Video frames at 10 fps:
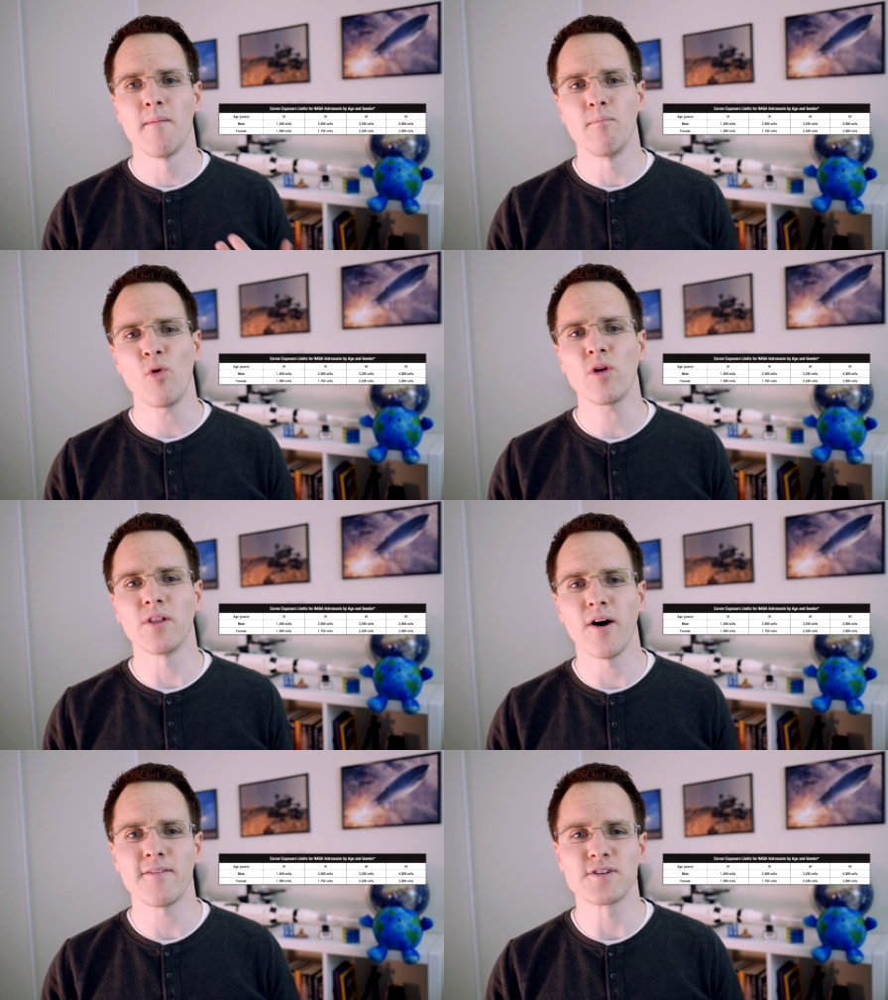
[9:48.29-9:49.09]
more
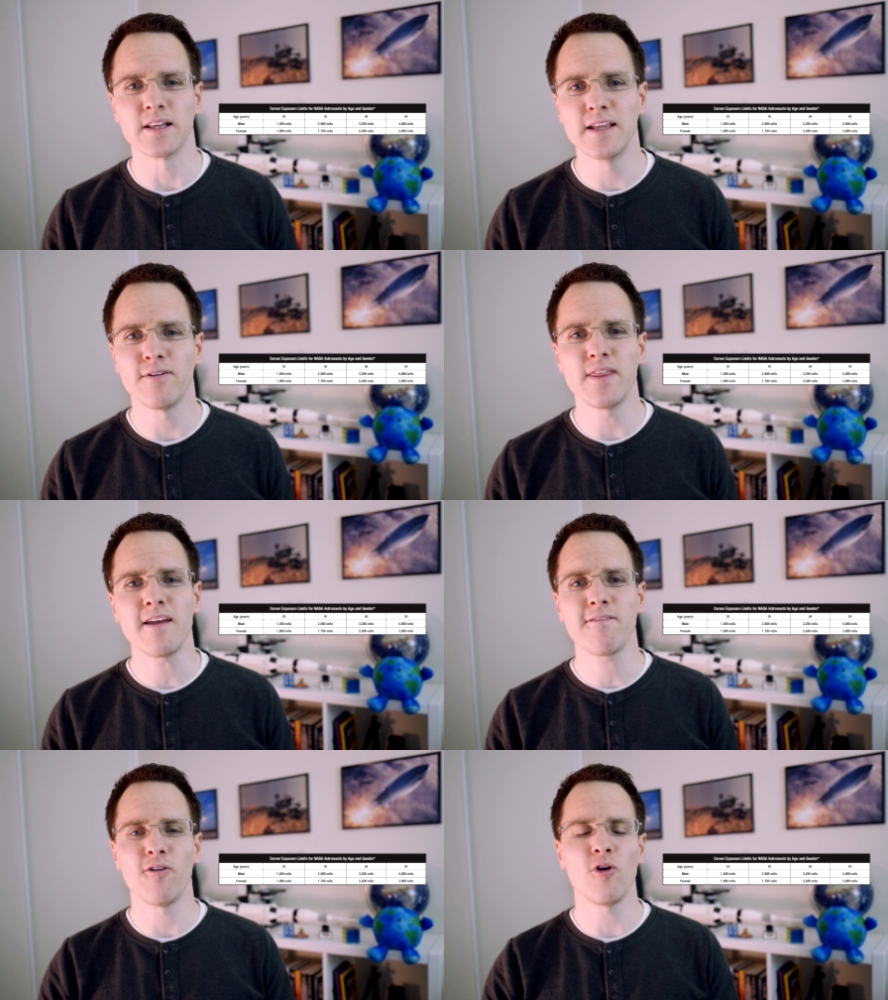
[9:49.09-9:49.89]
life to live and
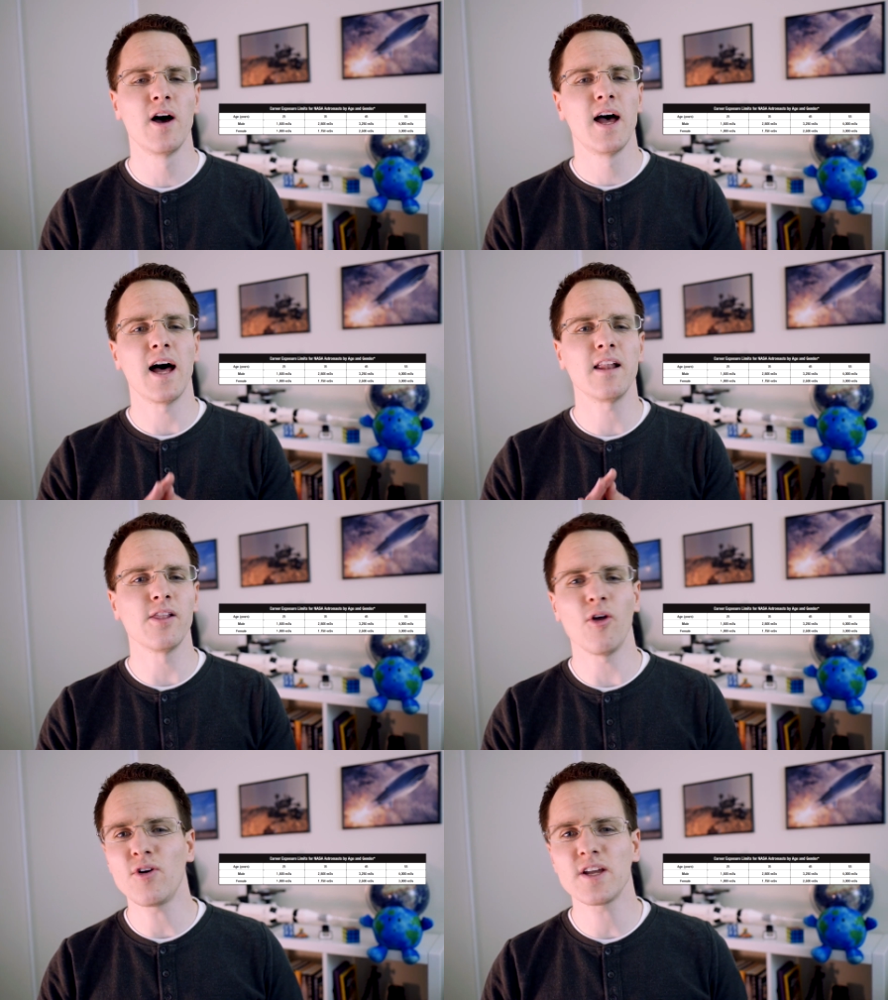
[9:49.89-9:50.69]
therefore a
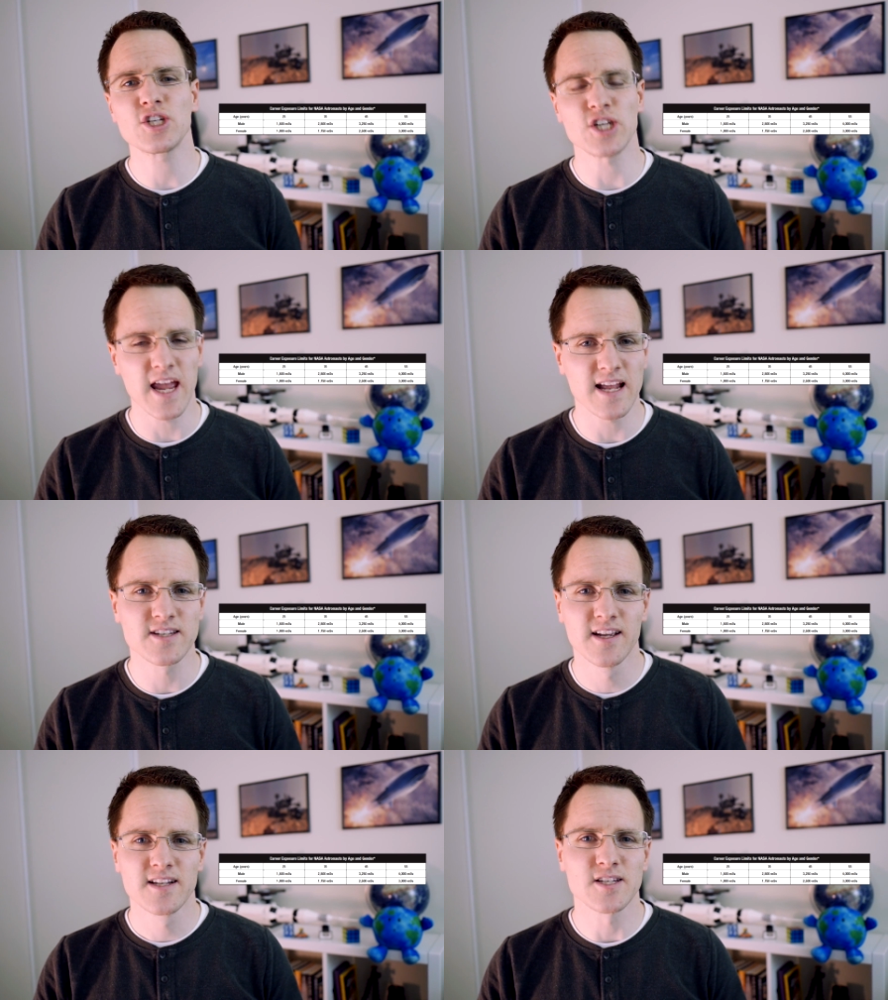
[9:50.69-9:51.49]
longer
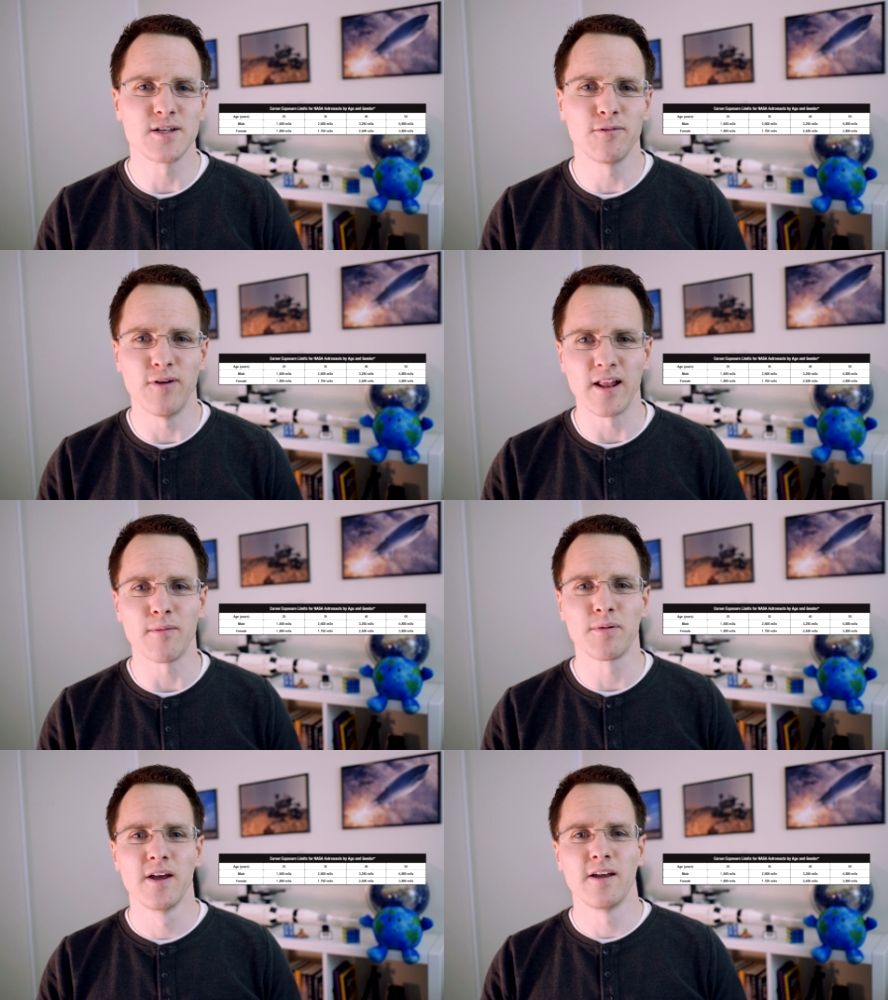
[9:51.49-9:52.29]
chance to
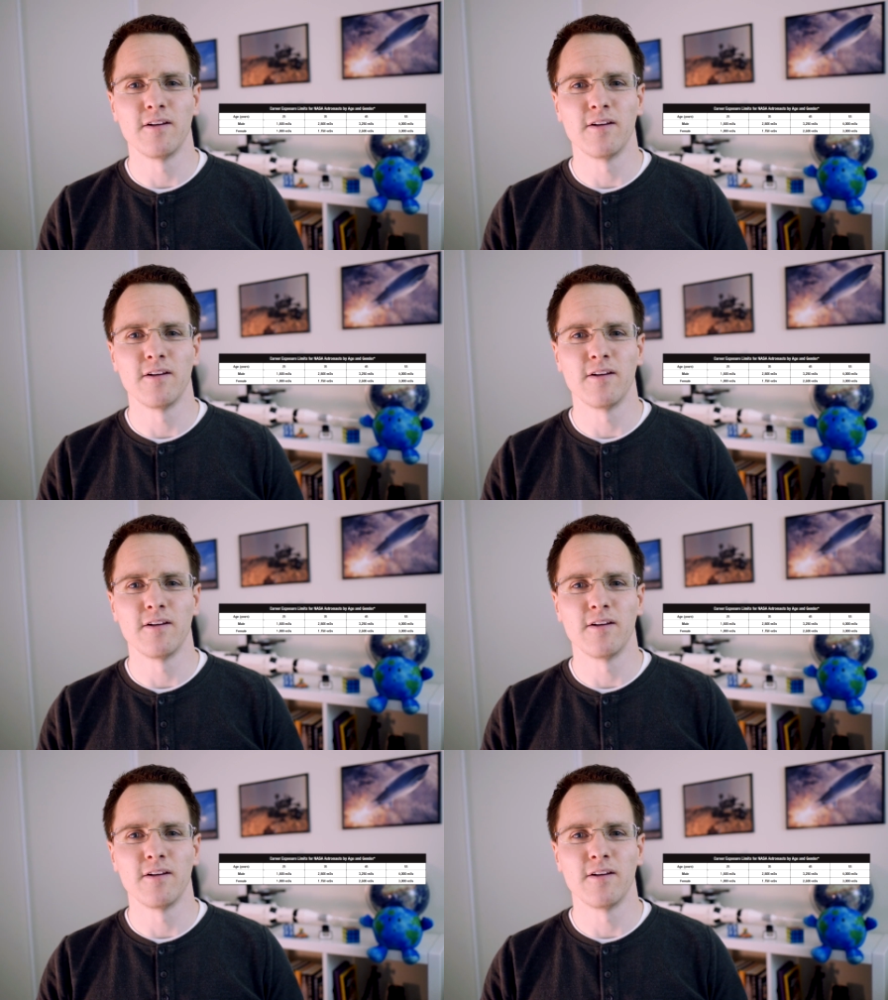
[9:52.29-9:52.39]
develop